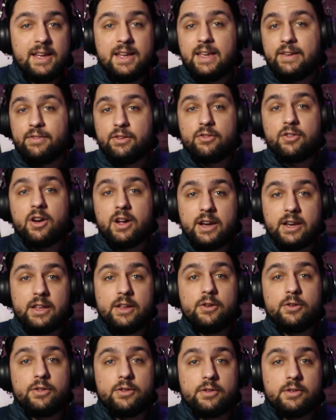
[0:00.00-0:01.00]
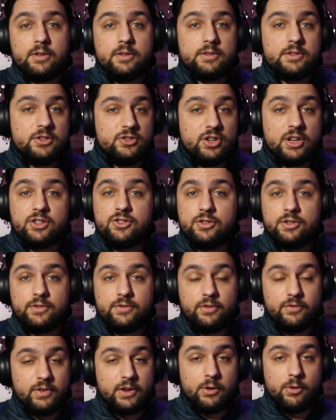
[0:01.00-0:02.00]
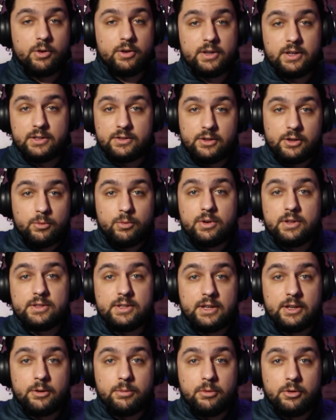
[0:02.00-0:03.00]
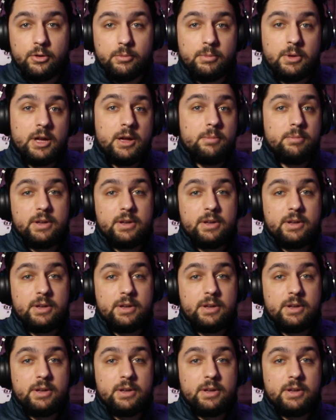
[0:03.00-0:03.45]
If you've got any other suggestions for video ideas that you want to see coming up,